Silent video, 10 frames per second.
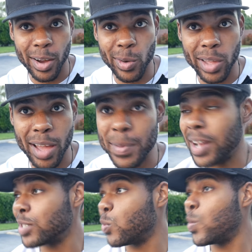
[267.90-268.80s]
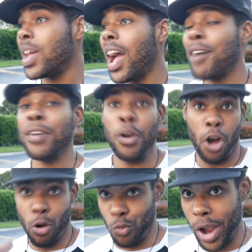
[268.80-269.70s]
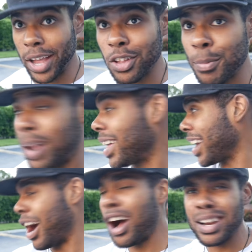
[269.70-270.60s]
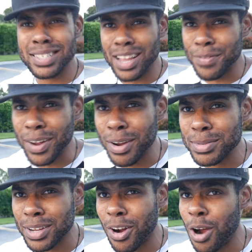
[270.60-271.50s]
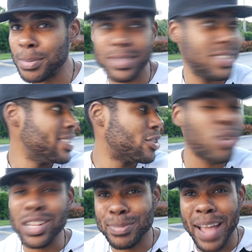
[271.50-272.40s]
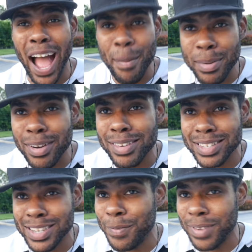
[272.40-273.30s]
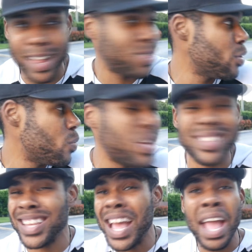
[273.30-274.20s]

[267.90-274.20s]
Okay, because when we have a regular amount, like 175 grams of carbs, trust me, I've been on this shit for like 3 weeks.